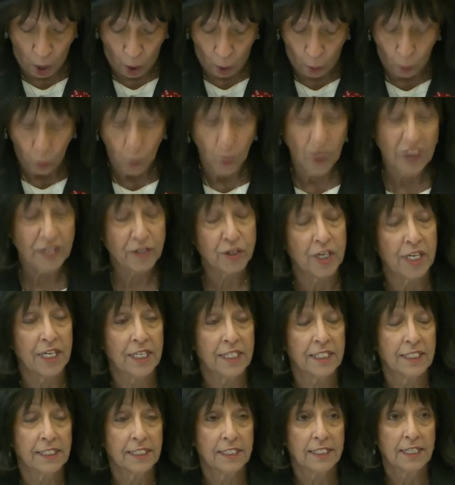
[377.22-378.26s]
which
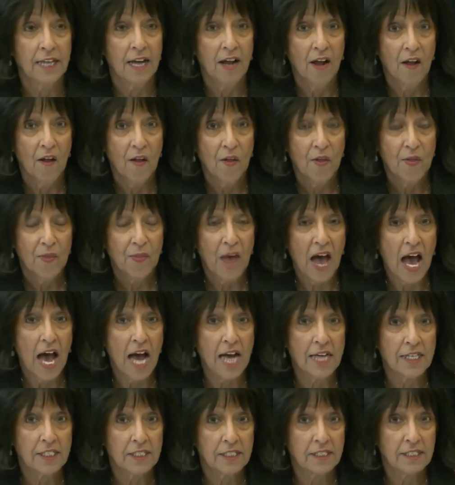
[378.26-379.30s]
is
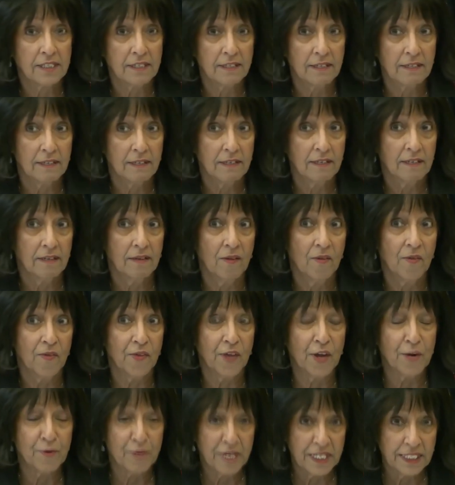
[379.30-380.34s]
that
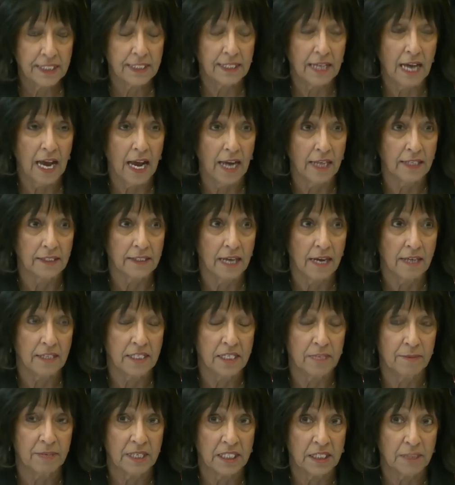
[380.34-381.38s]
there is
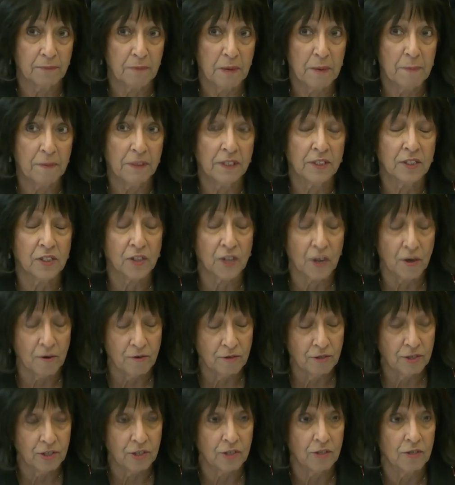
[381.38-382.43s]
anxiety because people
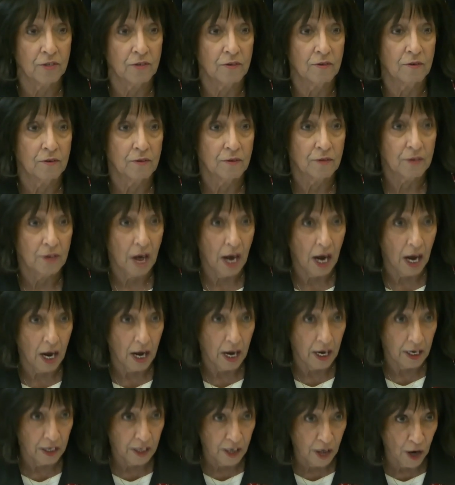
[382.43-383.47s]
don't
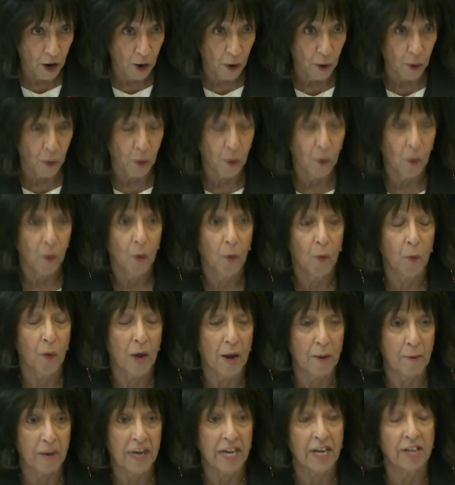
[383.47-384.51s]
know
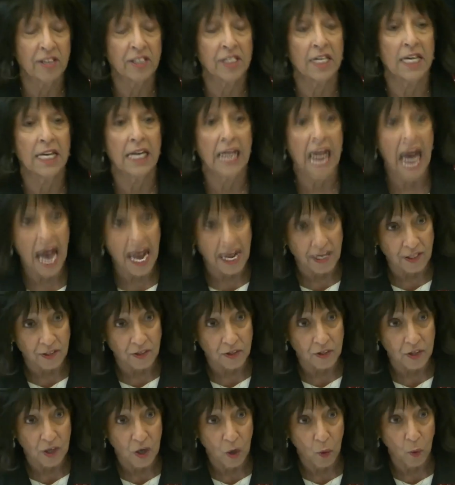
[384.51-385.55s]
where we're going to
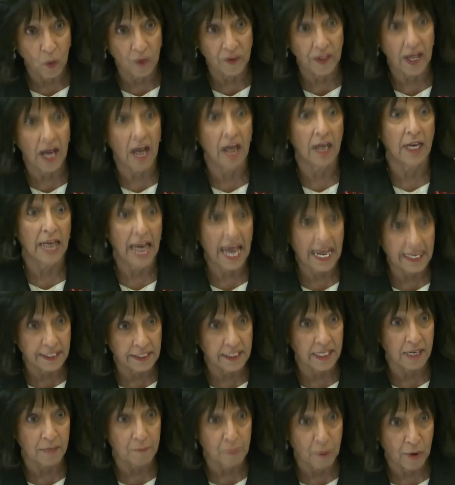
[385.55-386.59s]
land, what our
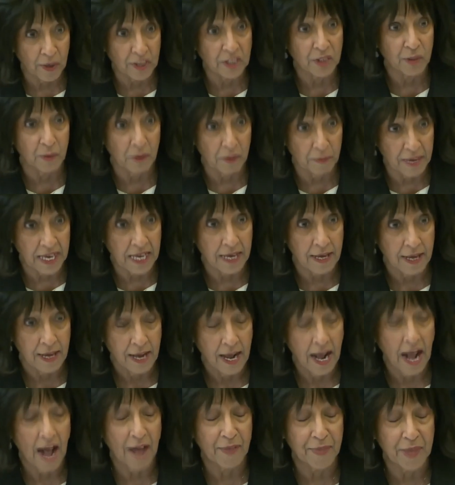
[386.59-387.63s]
landing point will be
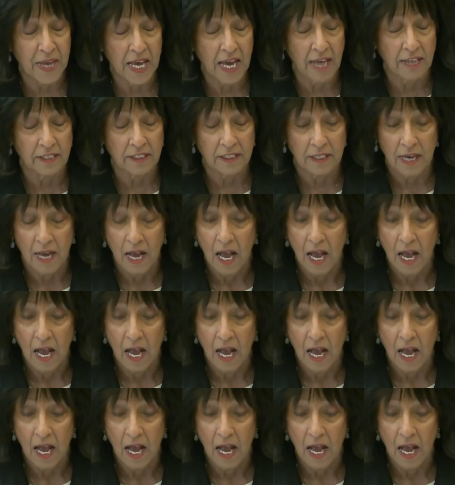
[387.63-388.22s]
at the end.